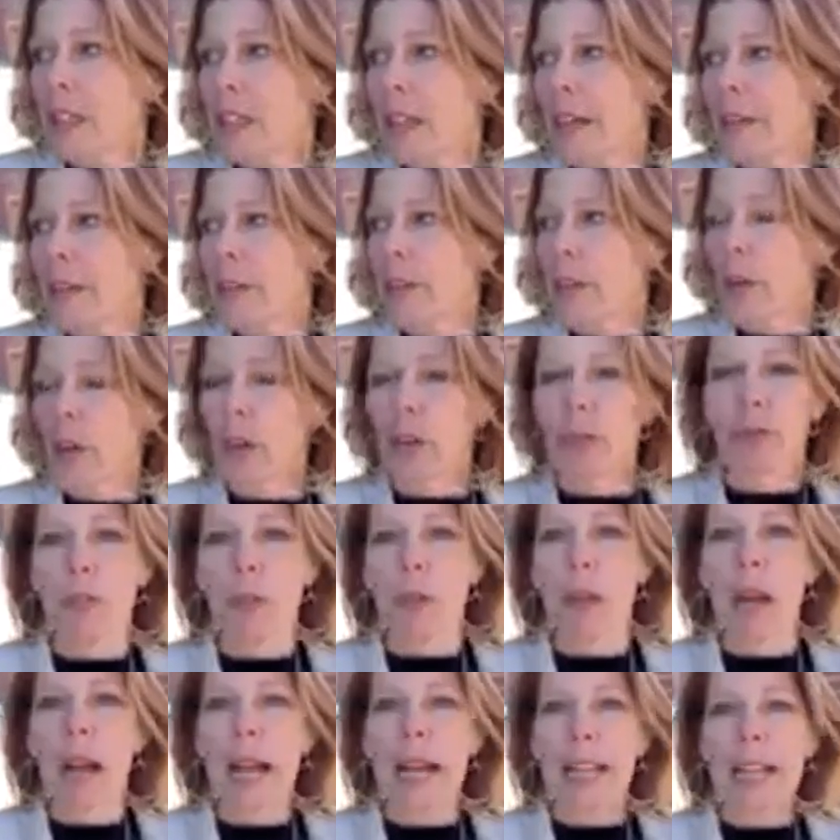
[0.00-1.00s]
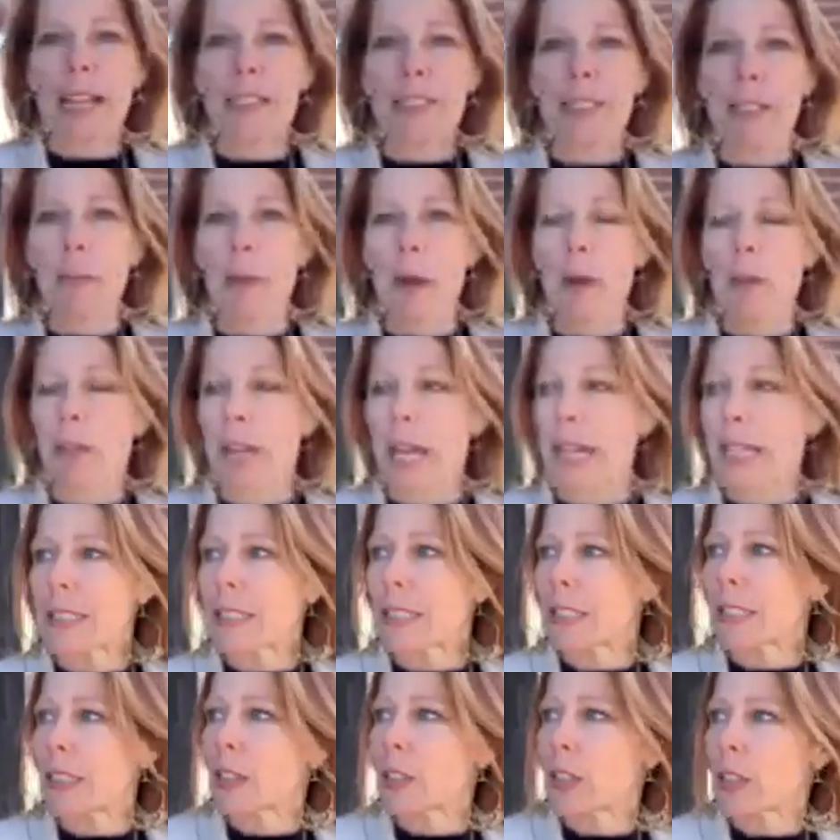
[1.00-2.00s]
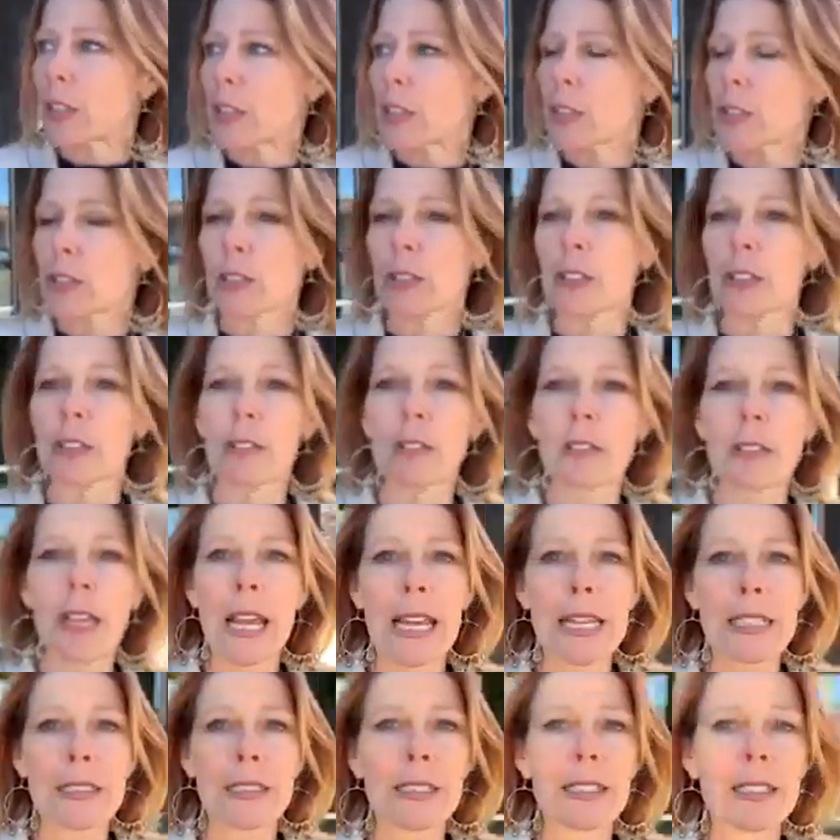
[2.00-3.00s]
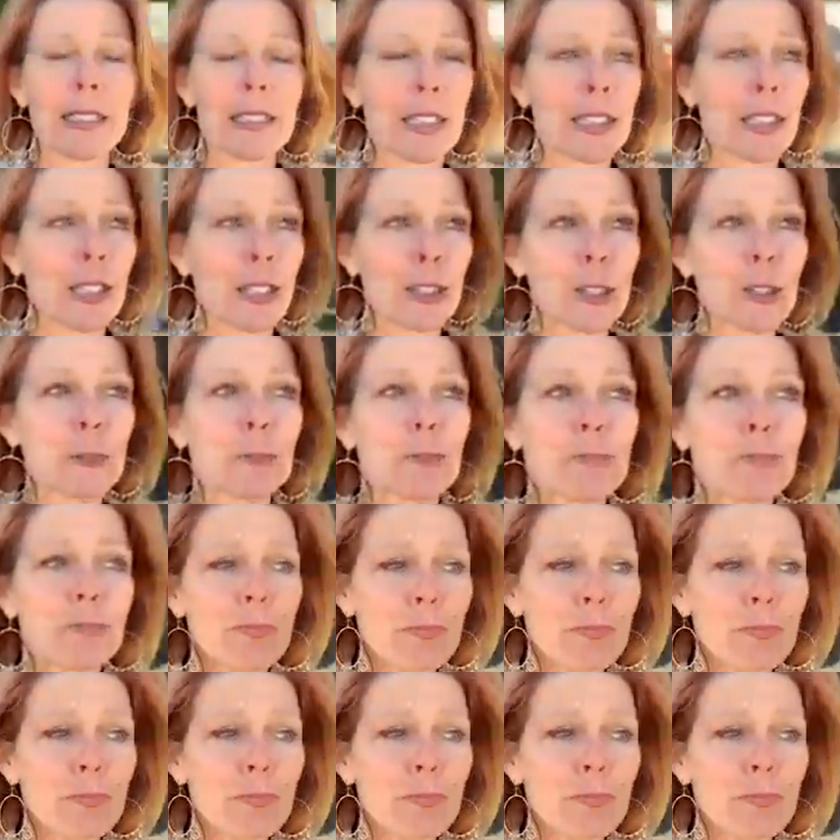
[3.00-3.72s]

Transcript: I don't know, for I guess about 19 years or 18 years.